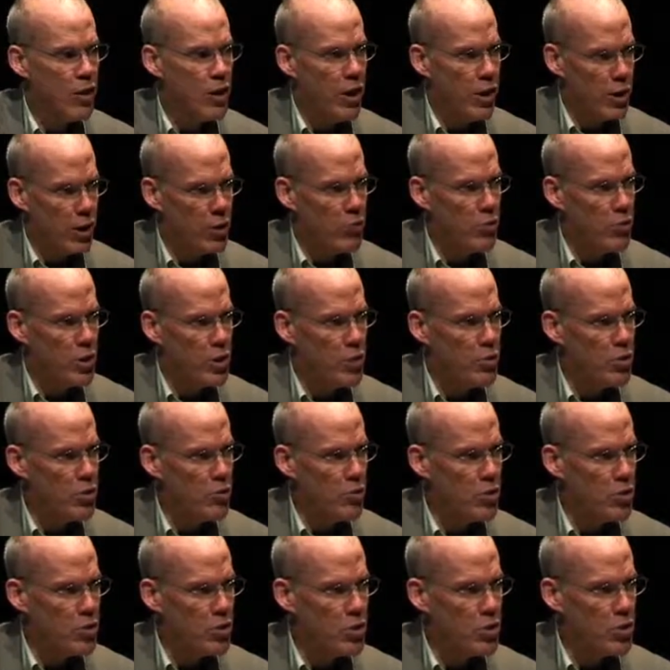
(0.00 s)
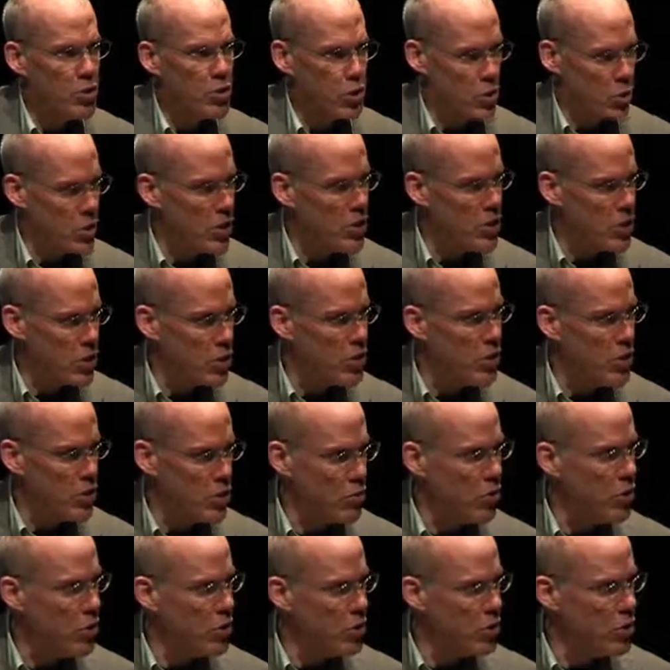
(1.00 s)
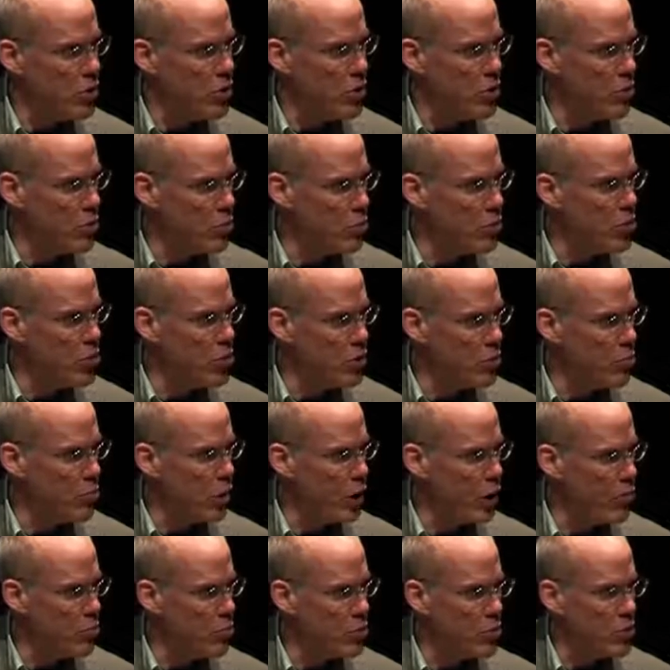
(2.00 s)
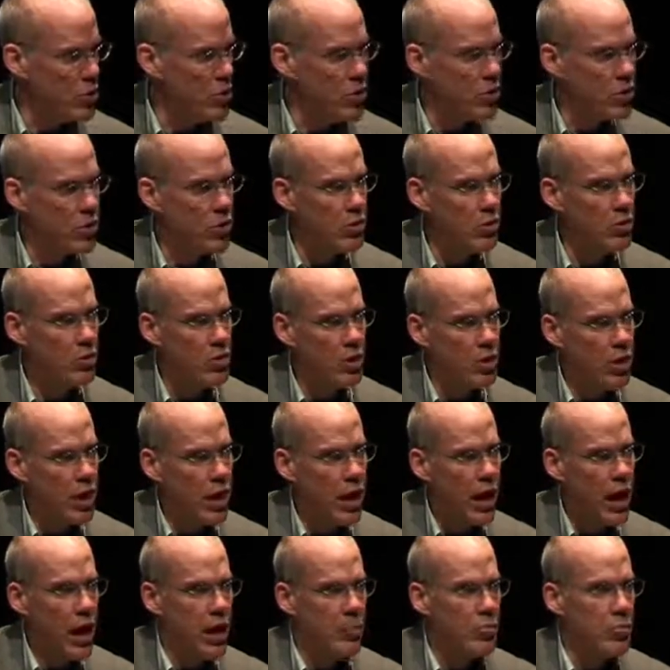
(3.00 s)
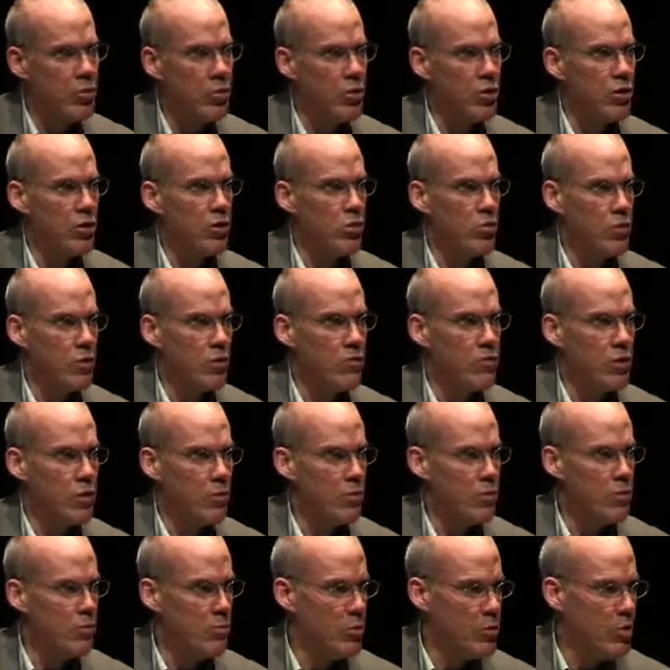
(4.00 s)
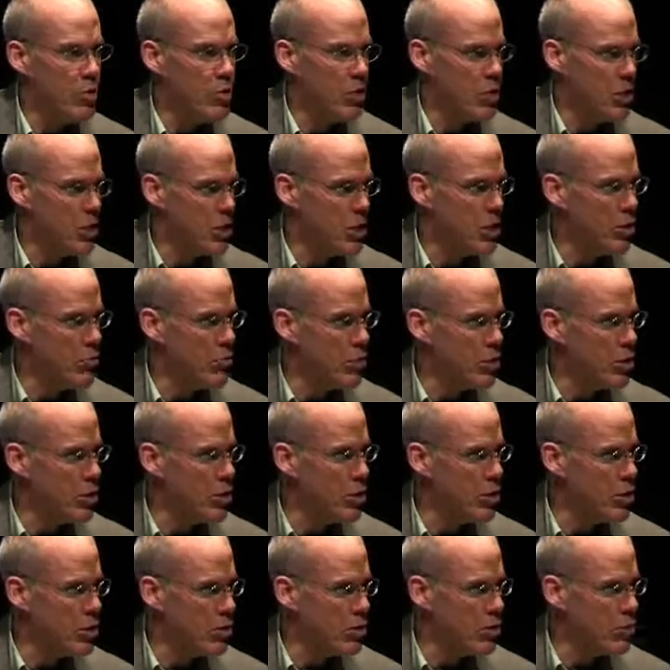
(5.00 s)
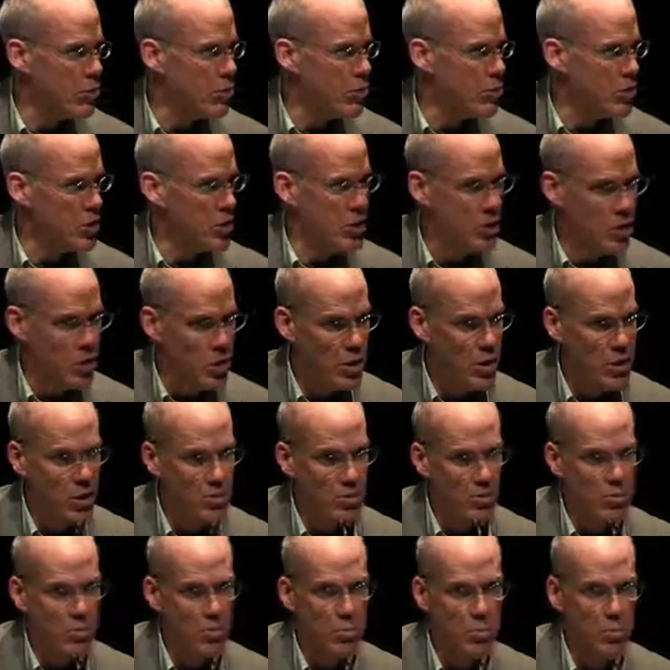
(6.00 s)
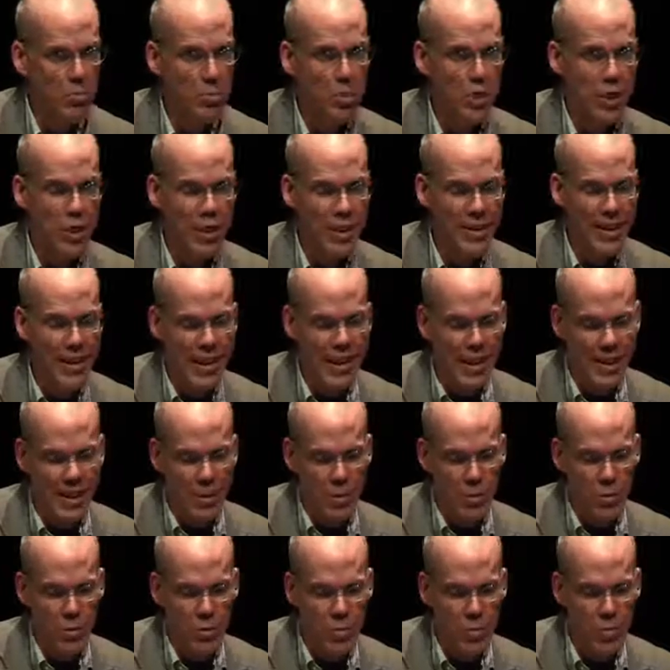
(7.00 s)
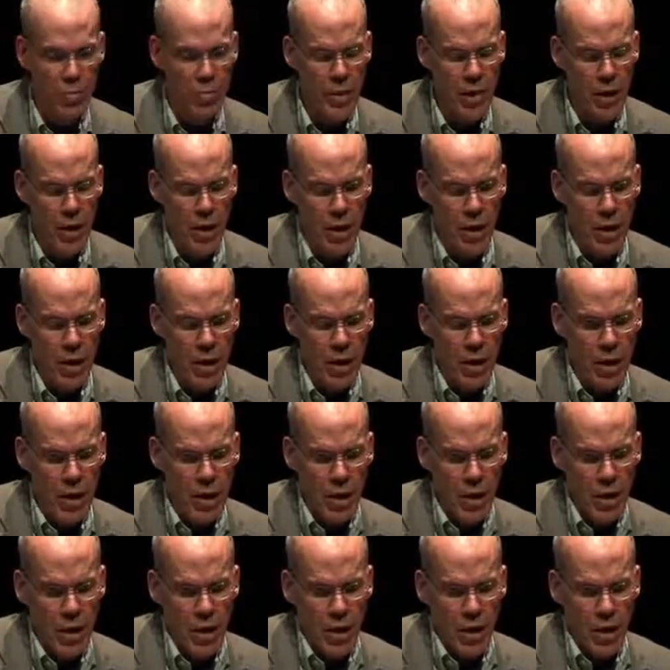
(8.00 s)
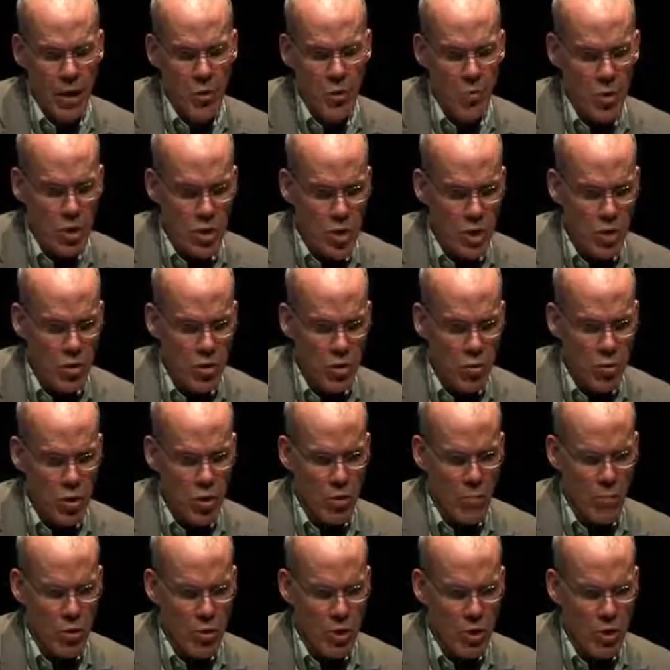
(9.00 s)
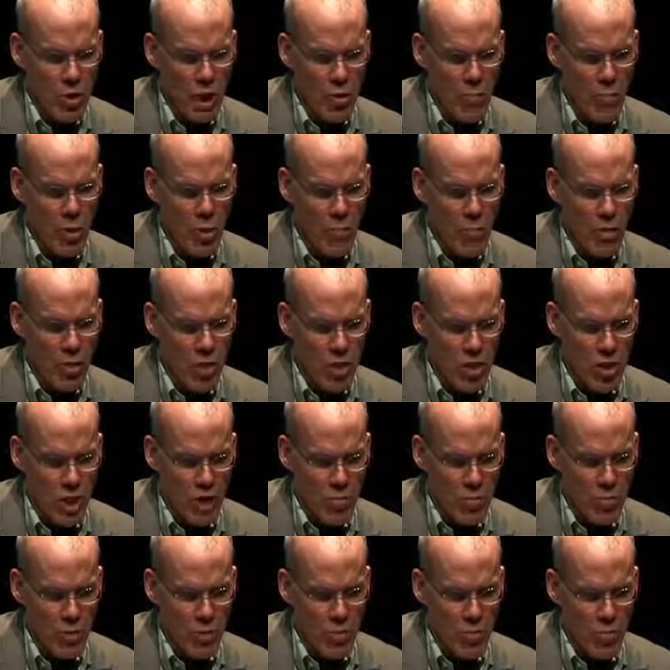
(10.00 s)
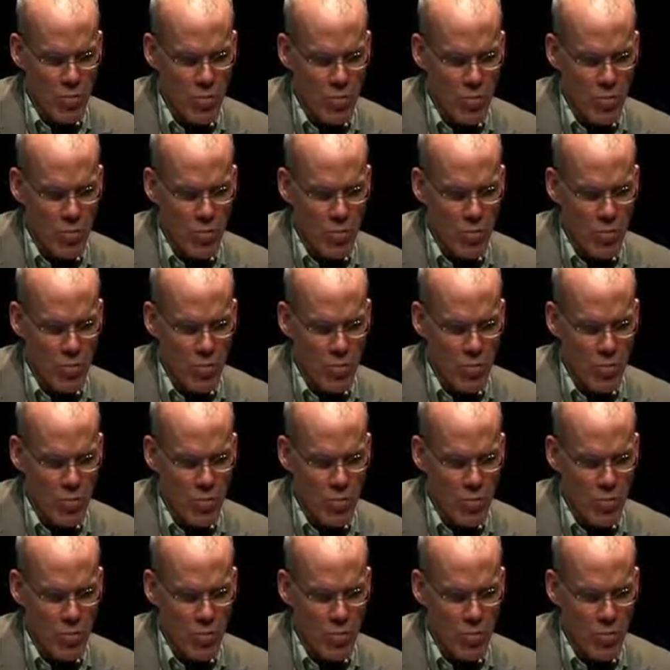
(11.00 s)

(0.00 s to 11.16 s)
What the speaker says: Arabic numerals translate across linguistic boundaries. So happily, 350 means the same thing in Sydney and Shanghai, We set to work. By this time, there were 7